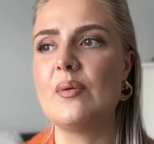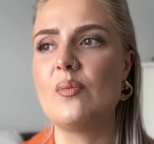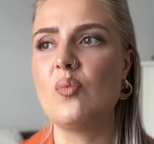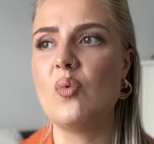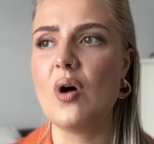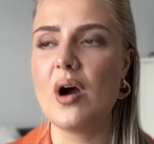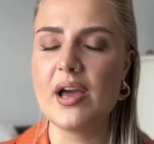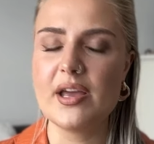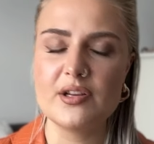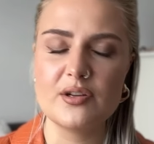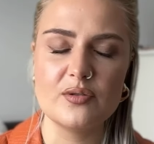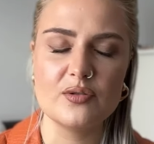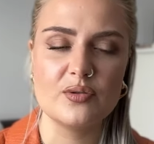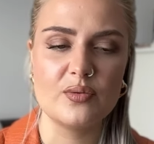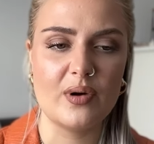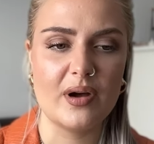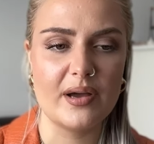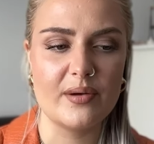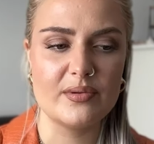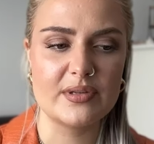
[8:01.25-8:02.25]
Why do
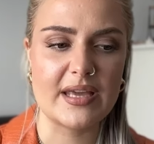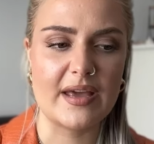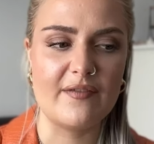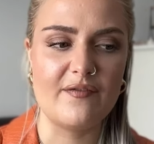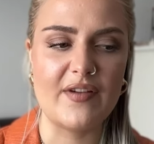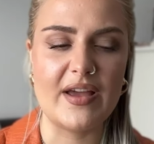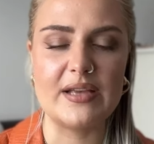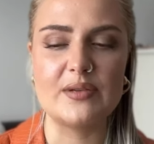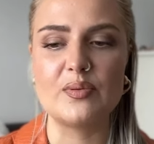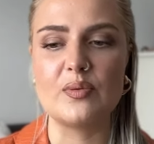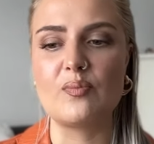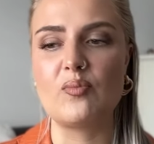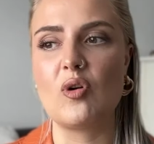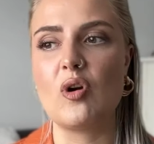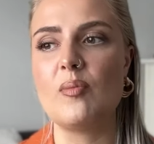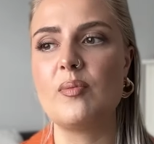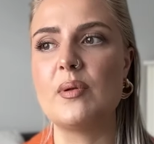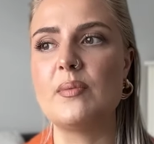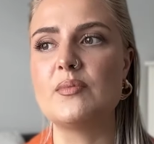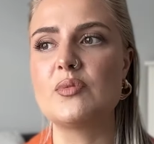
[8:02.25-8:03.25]
I always get faced with
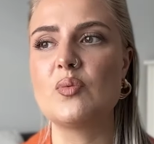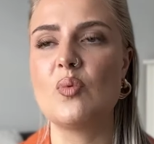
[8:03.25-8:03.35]
problems?